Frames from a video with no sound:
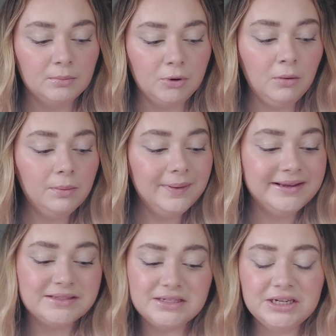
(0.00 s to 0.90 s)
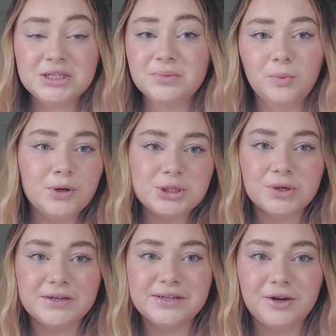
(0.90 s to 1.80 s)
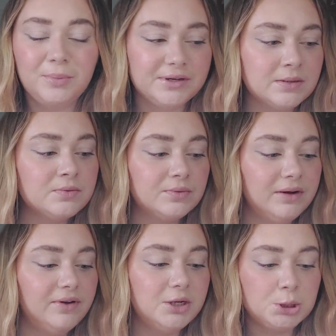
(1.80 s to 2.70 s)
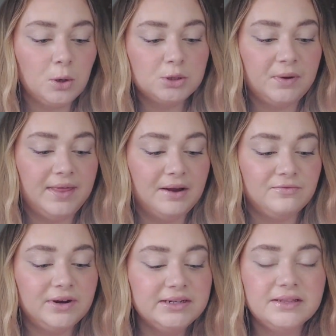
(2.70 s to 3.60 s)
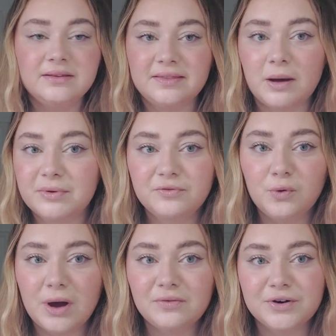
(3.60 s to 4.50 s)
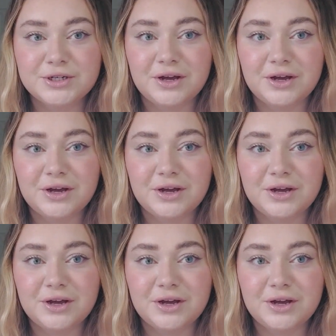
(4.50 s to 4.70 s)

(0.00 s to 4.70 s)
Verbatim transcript: probably is the tinted moisturiser, you know, because I was really, really shocked by that. I really didn't think that would be full coverage.